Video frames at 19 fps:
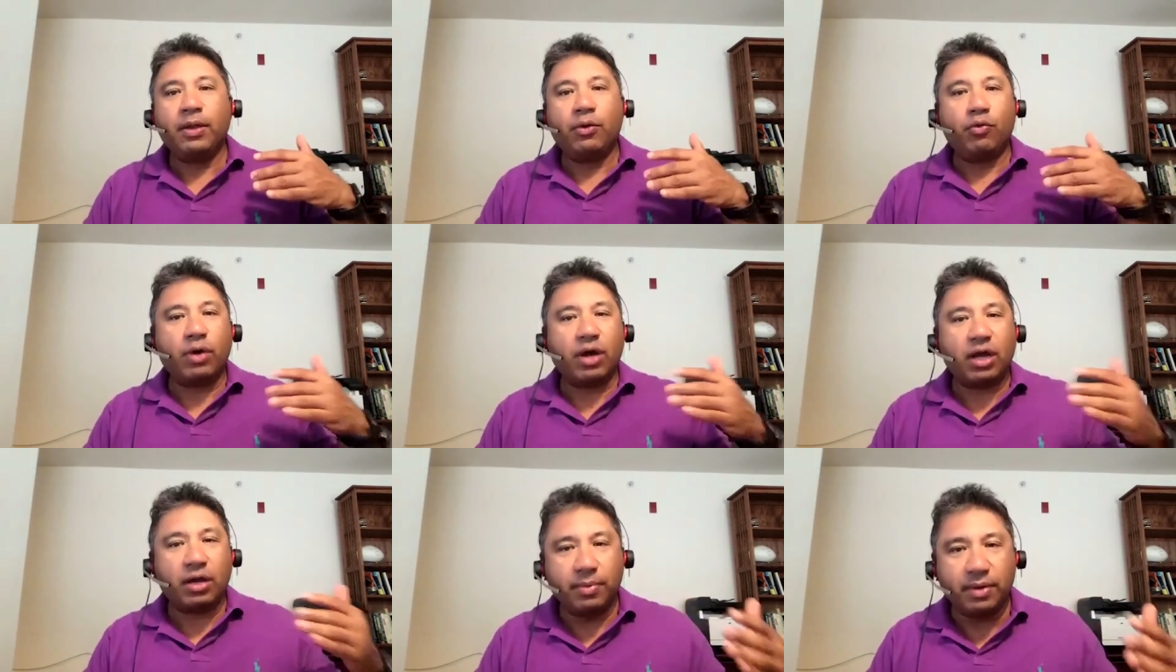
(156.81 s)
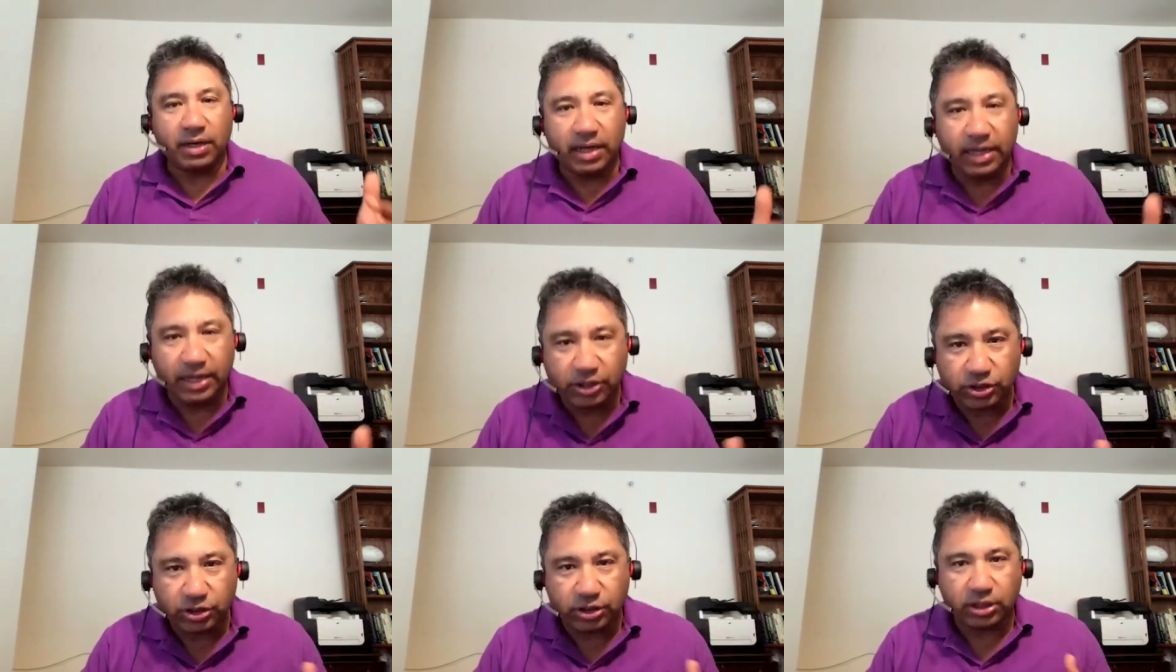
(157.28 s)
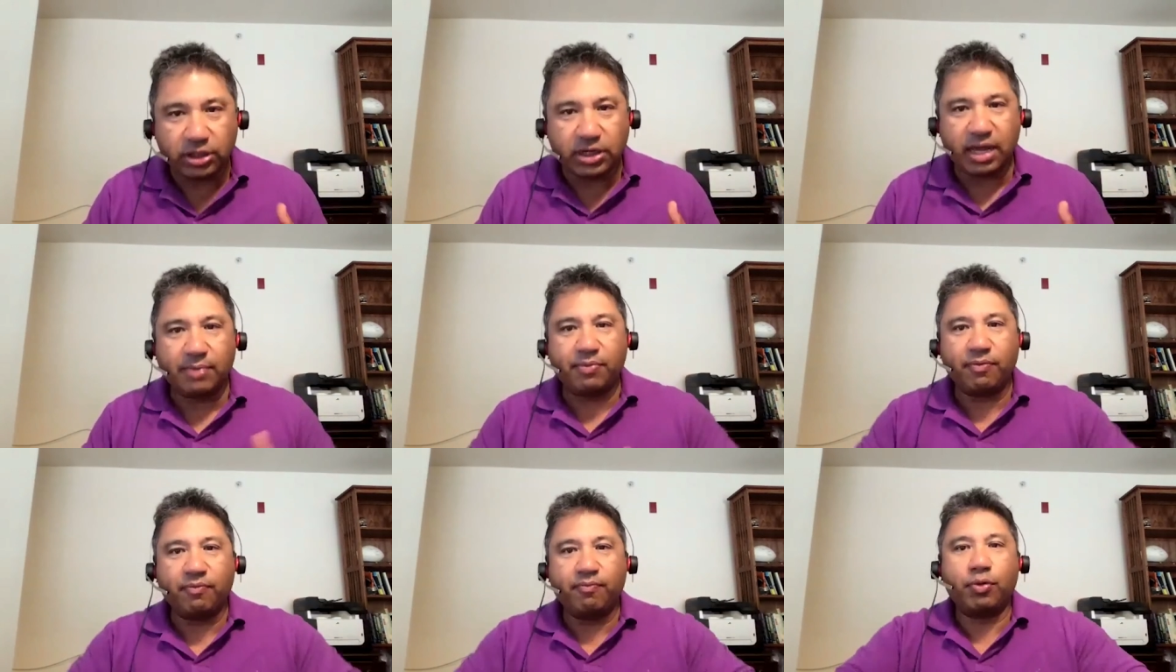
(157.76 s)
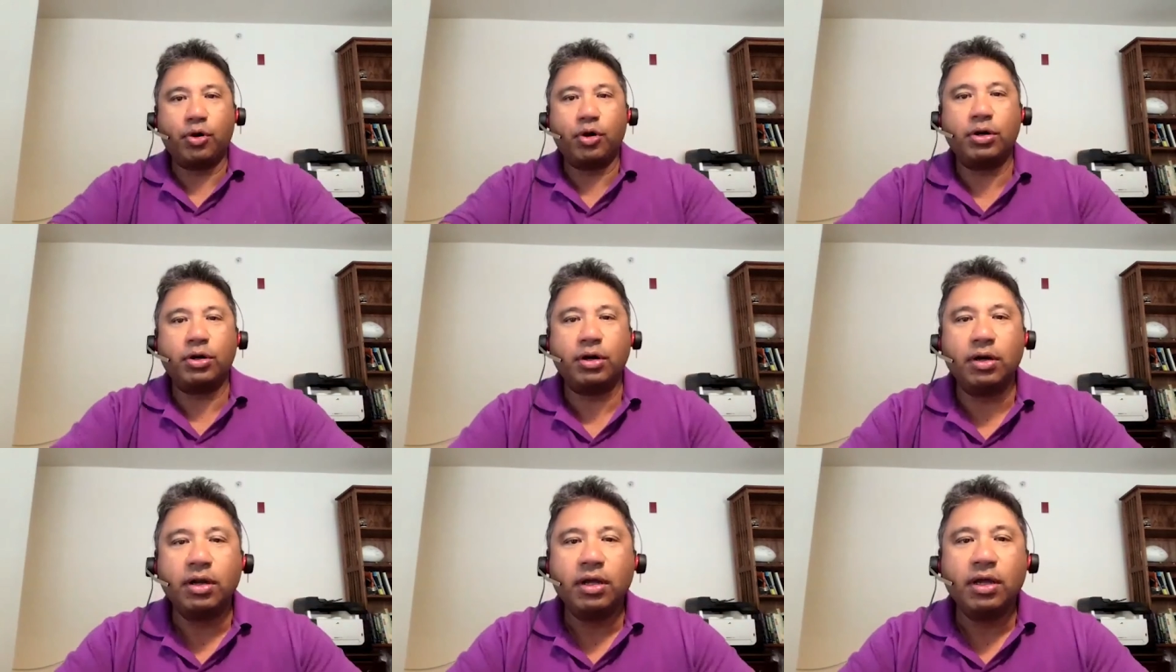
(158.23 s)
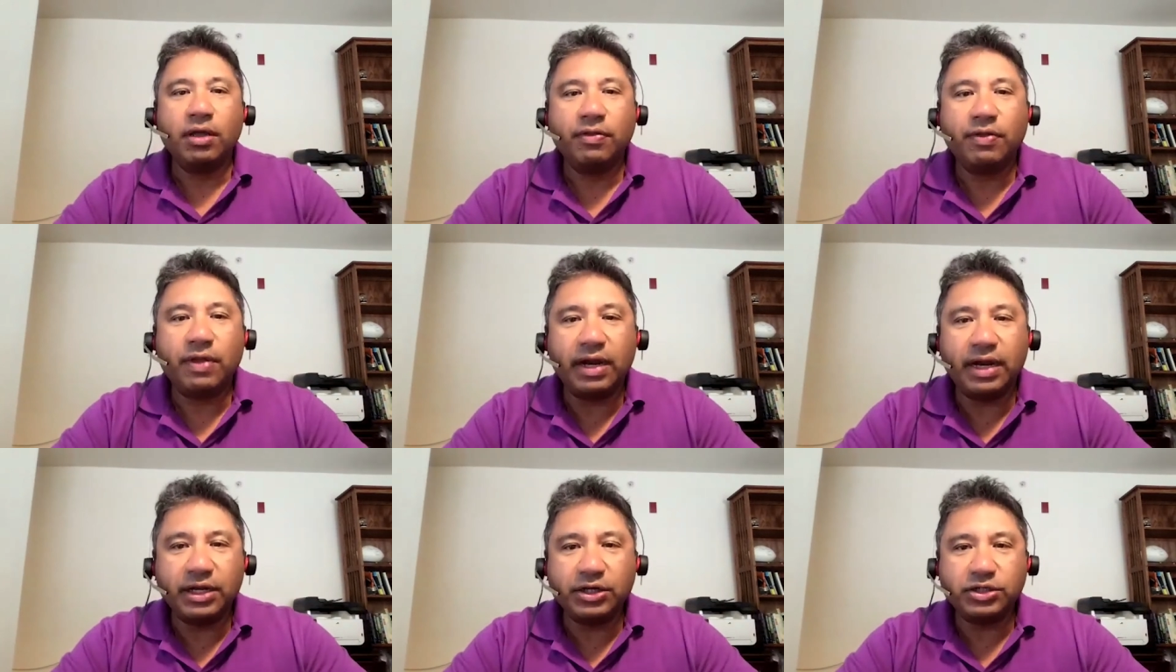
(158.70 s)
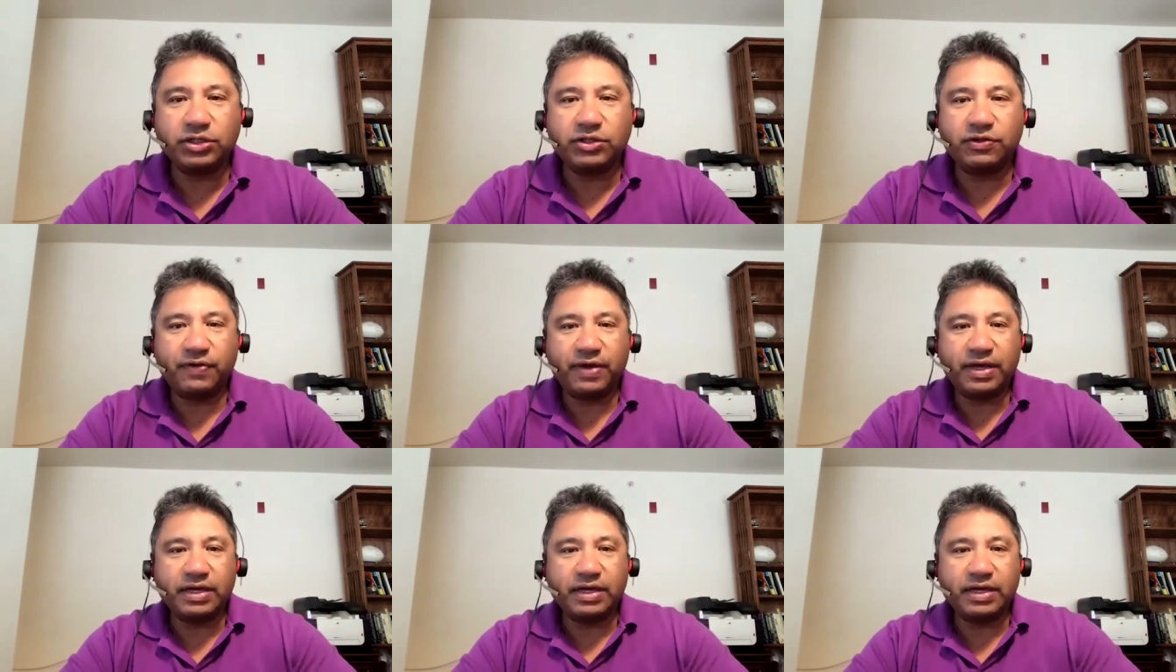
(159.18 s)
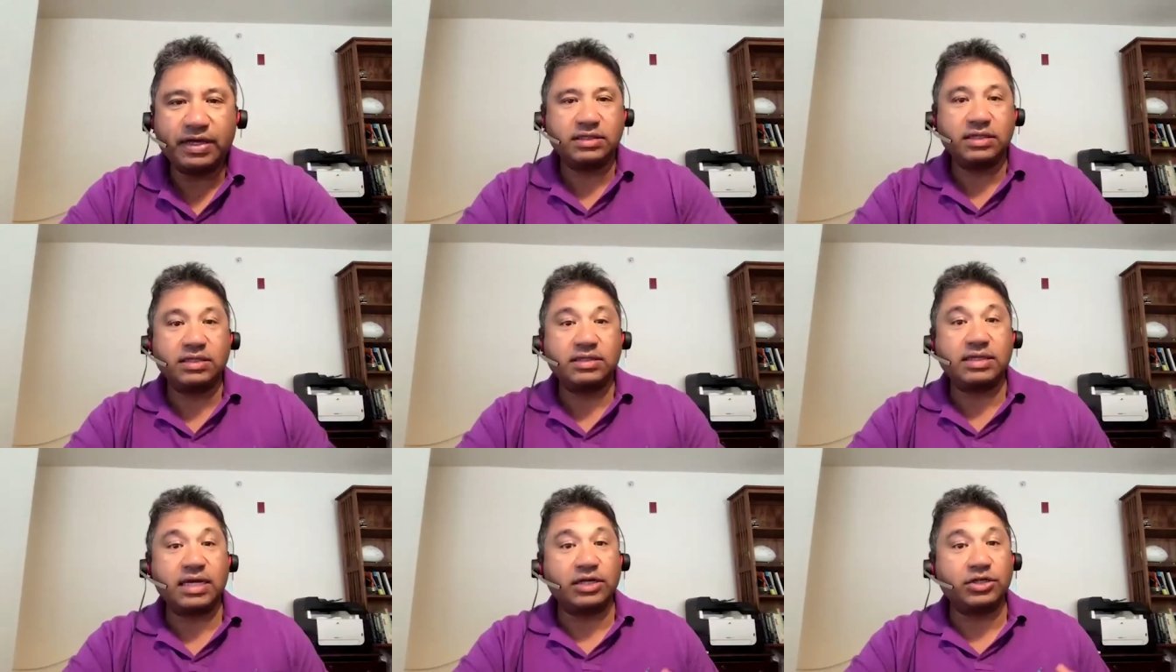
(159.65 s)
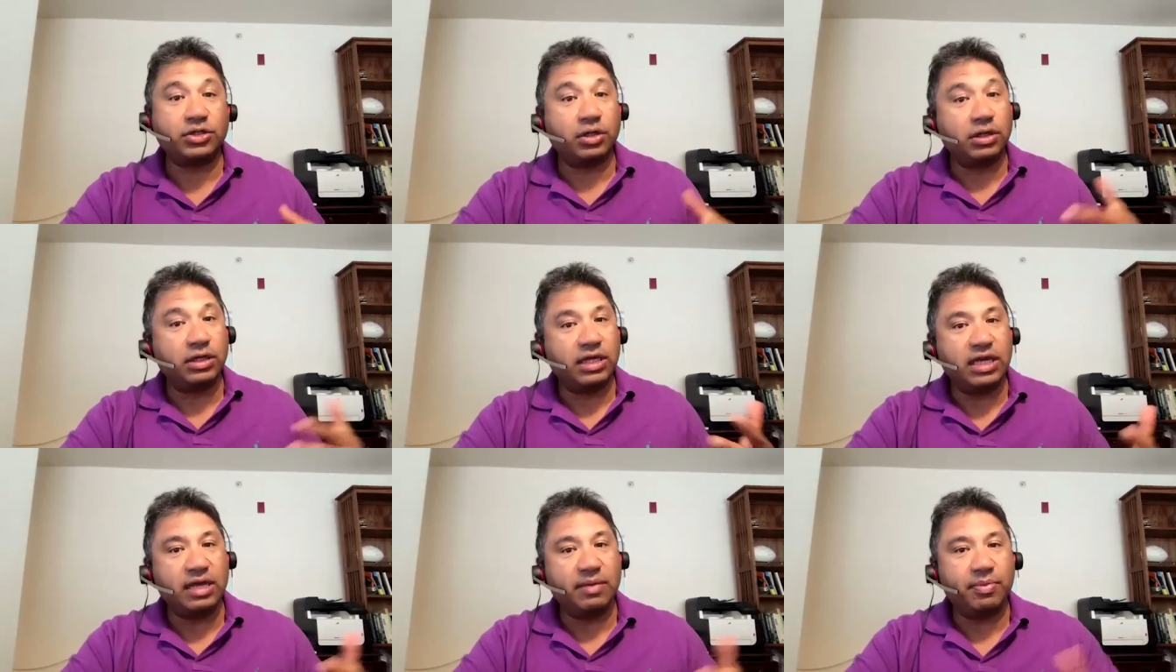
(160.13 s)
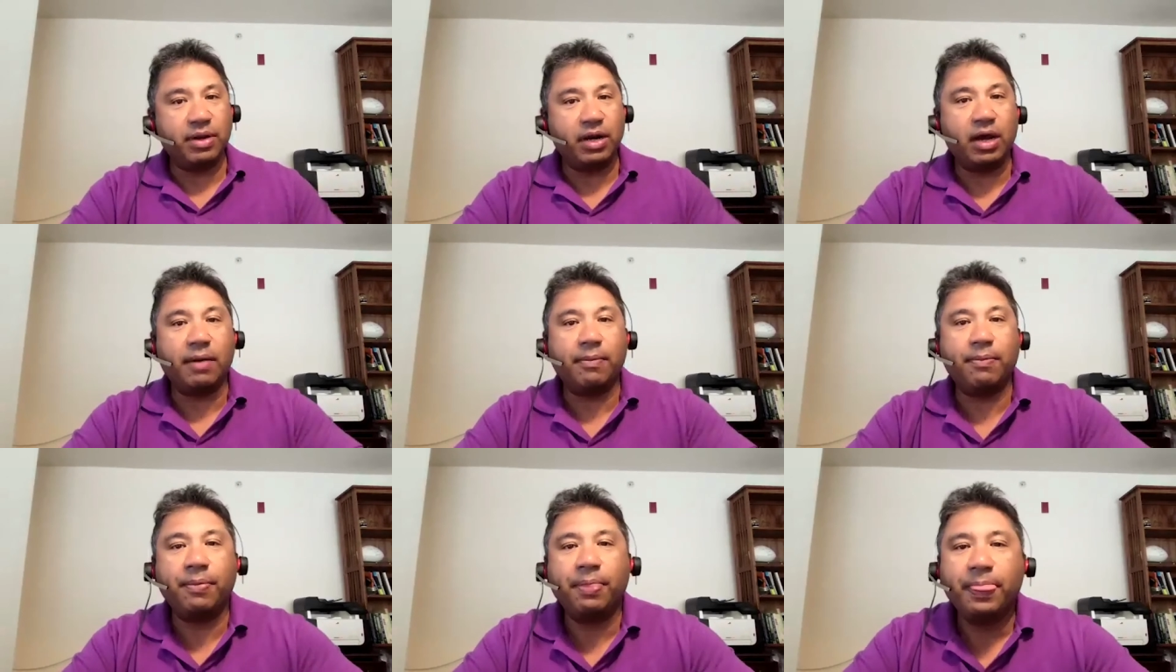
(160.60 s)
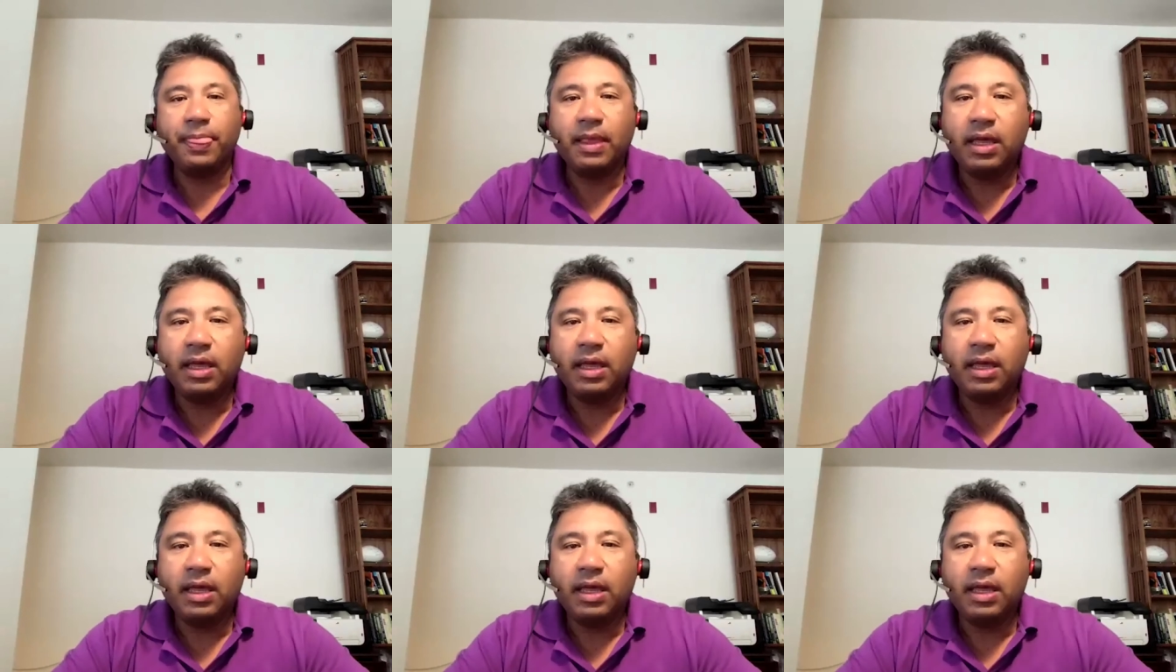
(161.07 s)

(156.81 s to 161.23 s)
recommendation type of burden that agents face is essential to keeping up.